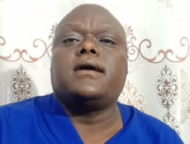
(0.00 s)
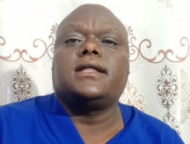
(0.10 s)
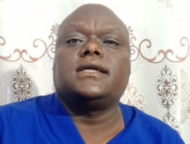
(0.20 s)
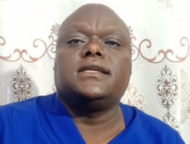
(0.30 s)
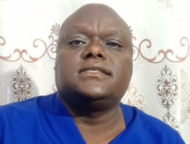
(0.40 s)

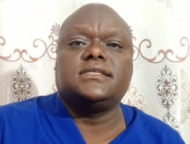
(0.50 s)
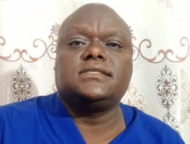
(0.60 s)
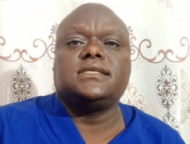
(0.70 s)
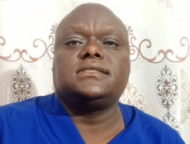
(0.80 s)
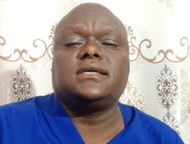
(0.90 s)
other
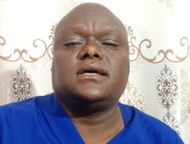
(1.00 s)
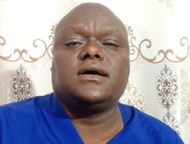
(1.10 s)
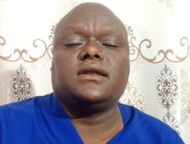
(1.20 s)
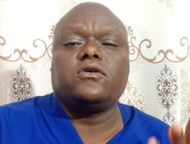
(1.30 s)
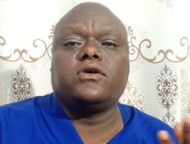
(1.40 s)
diseases
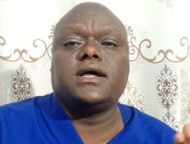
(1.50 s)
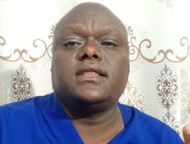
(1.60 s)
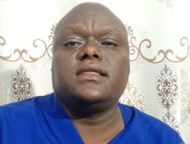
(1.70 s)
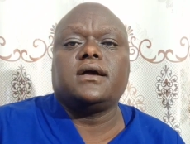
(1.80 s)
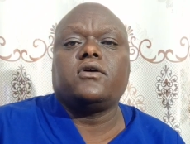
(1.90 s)
or, or,
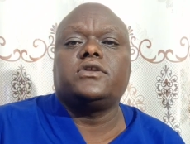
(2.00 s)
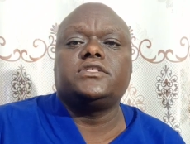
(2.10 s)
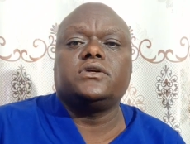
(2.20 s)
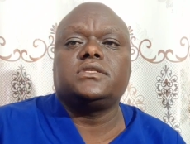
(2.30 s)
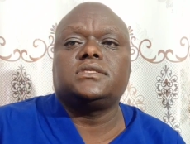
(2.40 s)
other
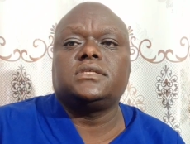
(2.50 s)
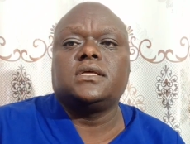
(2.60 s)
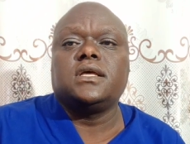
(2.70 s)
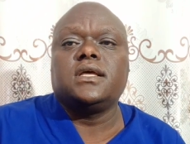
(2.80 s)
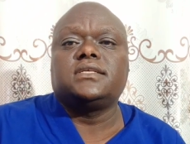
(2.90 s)
conditions,
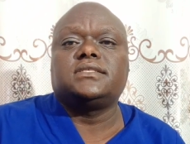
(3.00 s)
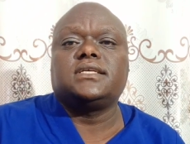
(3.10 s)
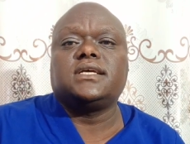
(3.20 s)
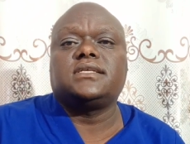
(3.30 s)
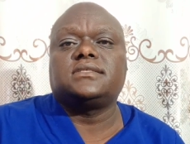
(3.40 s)

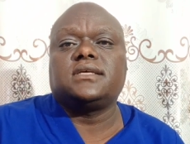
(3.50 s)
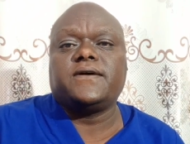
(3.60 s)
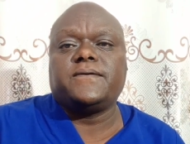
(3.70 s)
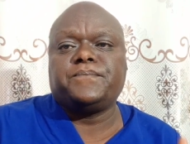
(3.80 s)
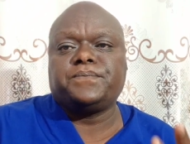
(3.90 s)
such as
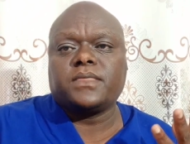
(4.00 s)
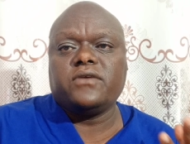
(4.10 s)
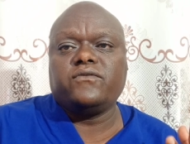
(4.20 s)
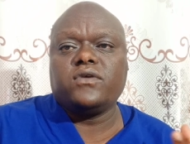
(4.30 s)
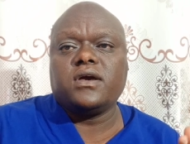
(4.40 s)
um,
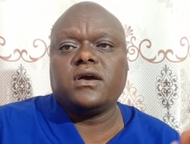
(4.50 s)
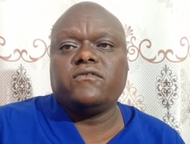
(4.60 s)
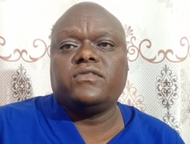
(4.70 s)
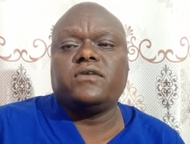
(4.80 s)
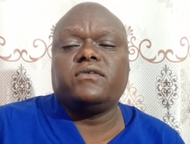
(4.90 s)
if you
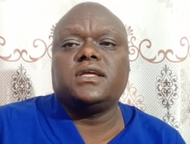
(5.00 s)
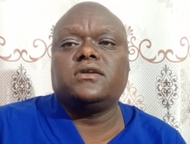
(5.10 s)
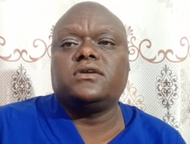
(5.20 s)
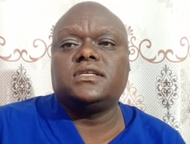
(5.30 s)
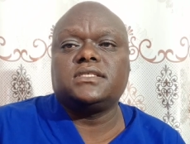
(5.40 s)
have the
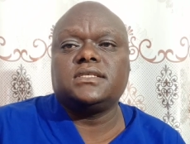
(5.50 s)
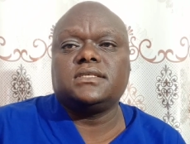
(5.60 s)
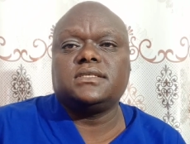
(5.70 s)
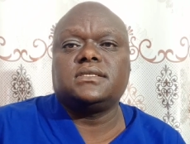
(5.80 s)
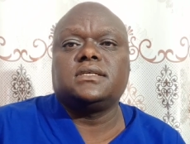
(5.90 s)
venereal
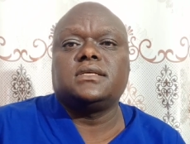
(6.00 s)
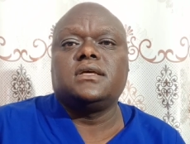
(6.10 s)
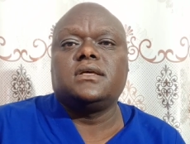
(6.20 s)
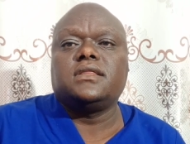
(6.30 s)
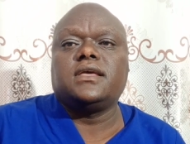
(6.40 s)
diseases,
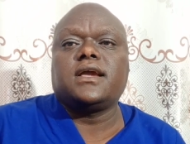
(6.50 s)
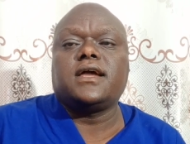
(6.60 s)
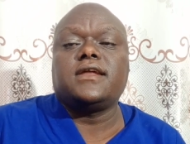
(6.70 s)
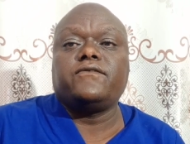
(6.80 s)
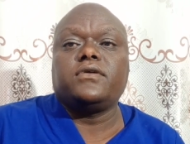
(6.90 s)
they
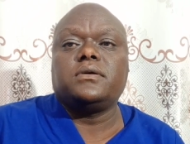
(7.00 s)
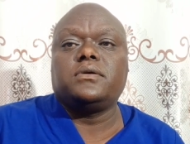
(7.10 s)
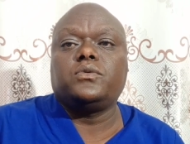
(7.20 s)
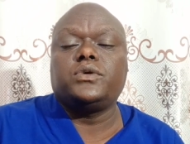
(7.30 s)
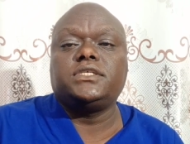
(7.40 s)
can have, uh,
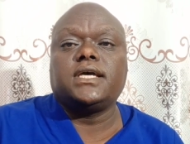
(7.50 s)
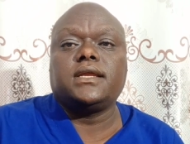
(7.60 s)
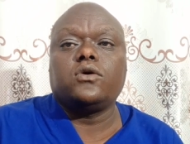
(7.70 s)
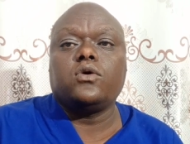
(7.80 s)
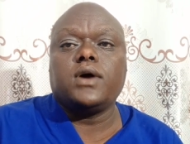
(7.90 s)
which are
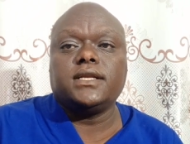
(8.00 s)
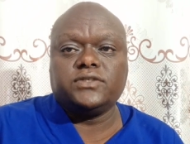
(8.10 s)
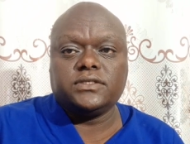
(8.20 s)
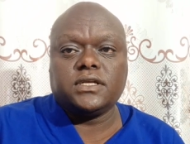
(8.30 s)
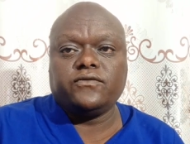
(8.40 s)
go
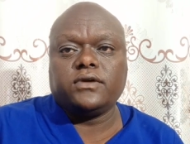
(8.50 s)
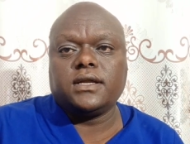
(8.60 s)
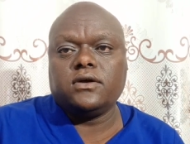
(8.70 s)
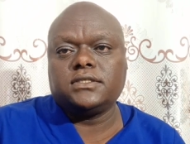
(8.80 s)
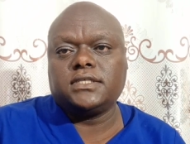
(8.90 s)
untreated for a
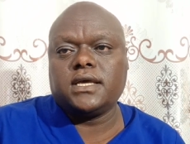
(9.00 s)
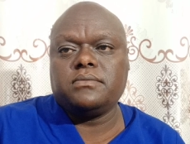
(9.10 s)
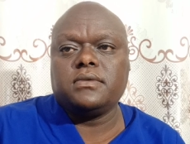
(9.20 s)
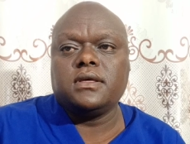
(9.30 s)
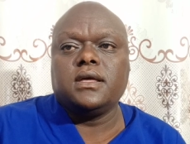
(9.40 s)
long
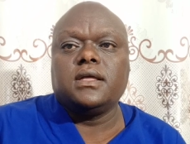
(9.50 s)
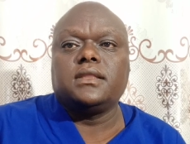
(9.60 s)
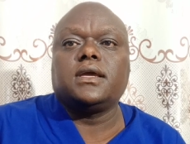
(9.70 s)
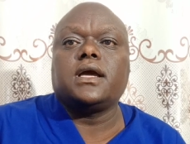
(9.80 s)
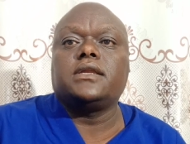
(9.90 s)
time,
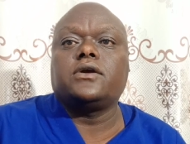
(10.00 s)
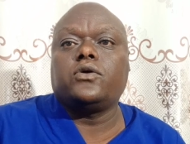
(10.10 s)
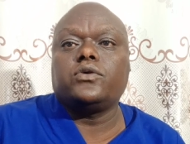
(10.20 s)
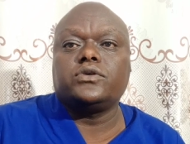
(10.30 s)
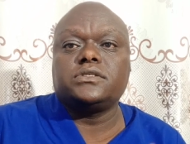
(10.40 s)
they can
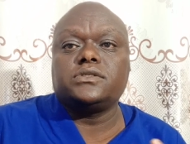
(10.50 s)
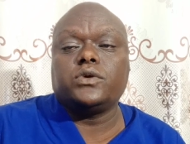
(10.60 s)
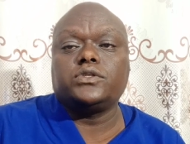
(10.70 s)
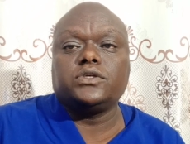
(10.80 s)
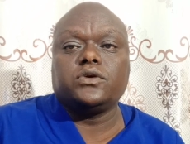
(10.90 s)
cause
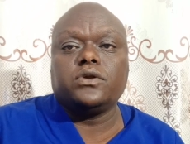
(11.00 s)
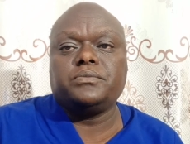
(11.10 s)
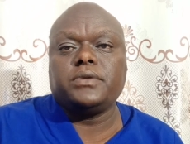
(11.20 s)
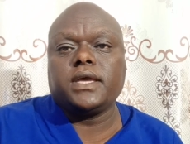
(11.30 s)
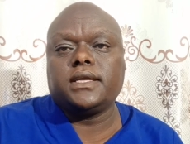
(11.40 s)
what you call
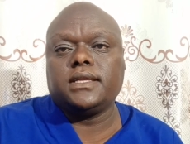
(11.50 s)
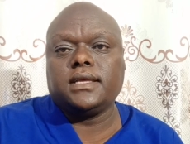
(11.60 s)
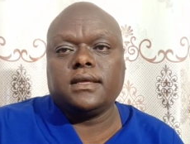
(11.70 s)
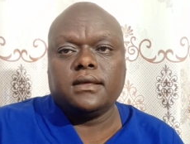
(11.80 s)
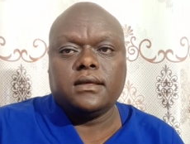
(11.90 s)

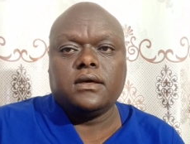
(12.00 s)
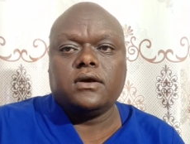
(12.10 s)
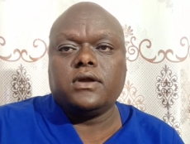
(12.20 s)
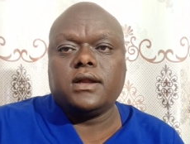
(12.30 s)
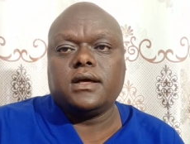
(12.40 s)
PID
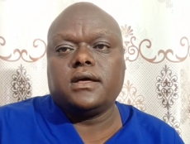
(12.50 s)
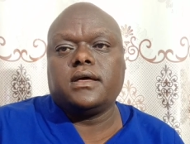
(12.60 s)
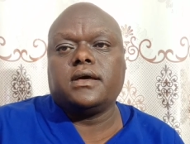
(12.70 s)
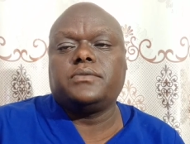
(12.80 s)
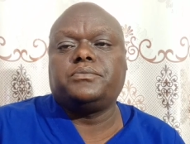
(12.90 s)
or
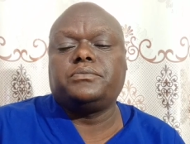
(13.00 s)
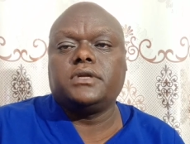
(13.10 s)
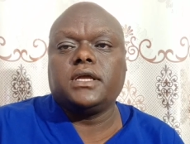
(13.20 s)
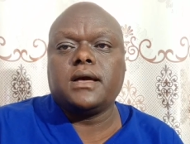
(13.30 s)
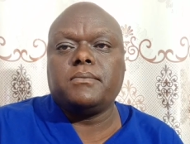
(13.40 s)
uh,
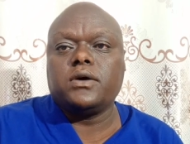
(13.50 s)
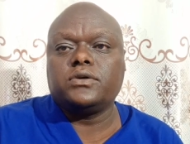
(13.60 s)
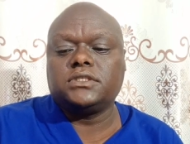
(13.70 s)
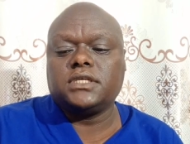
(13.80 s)
bring about